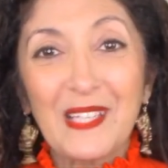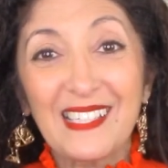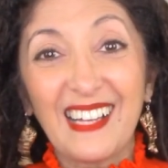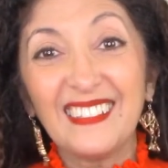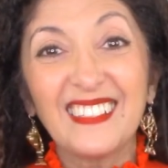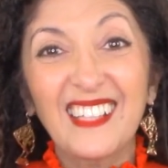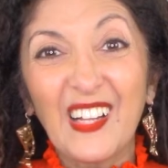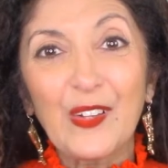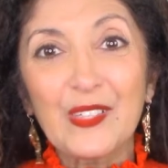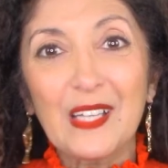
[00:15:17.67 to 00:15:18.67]
a solid
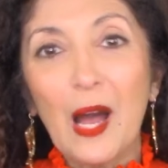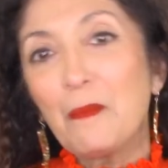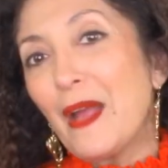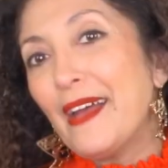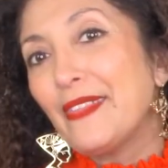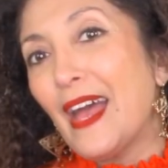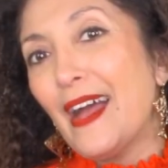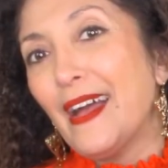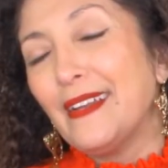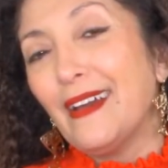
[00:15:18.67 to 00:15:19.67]
color top and
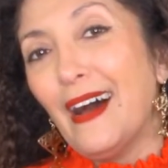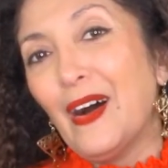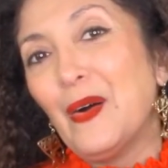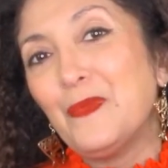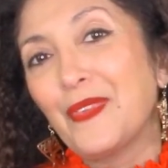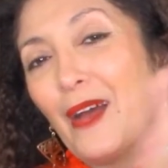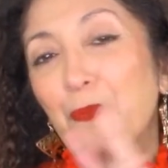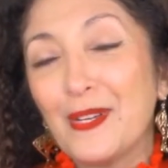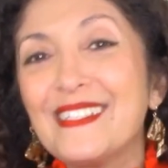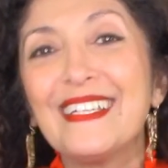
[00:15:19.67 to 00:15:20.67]
then um, a
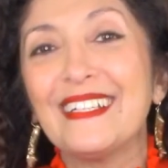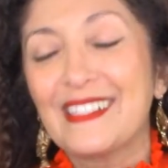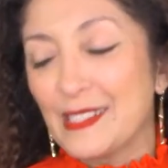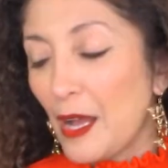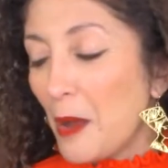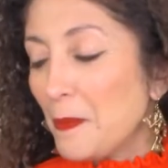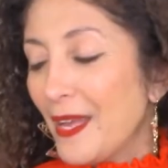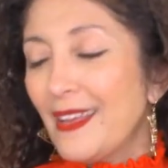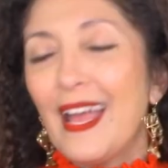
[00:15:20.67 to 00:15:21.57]
printed top.